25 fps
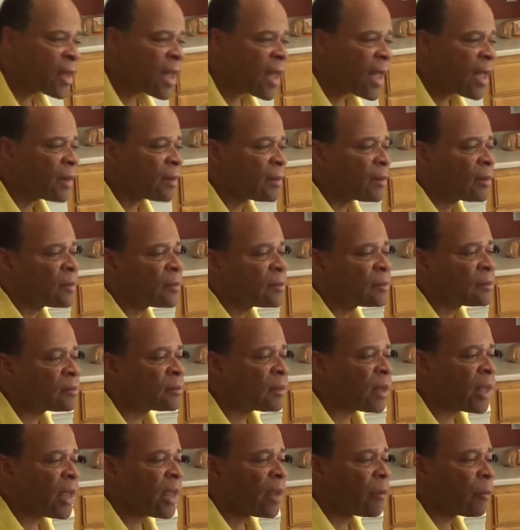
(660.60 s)
that,
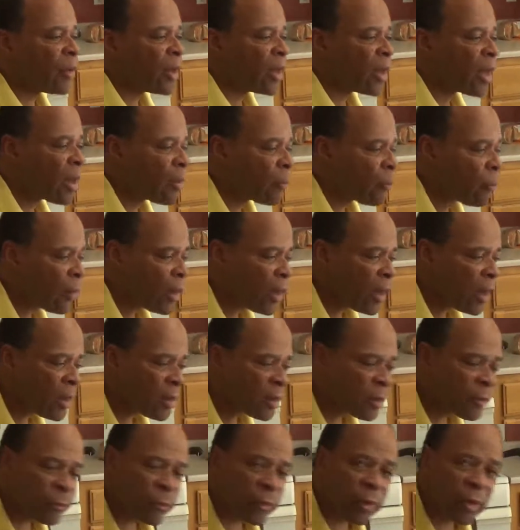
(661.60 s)
and we got
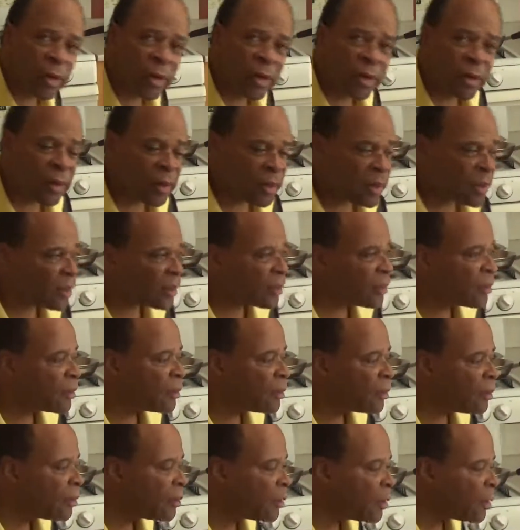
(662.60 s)
red and we're cooking.
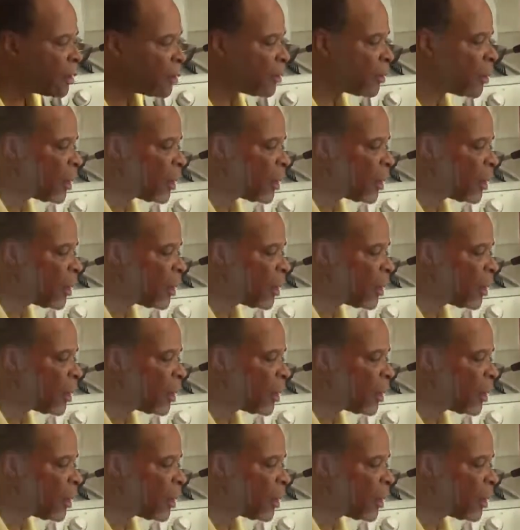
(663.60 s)
All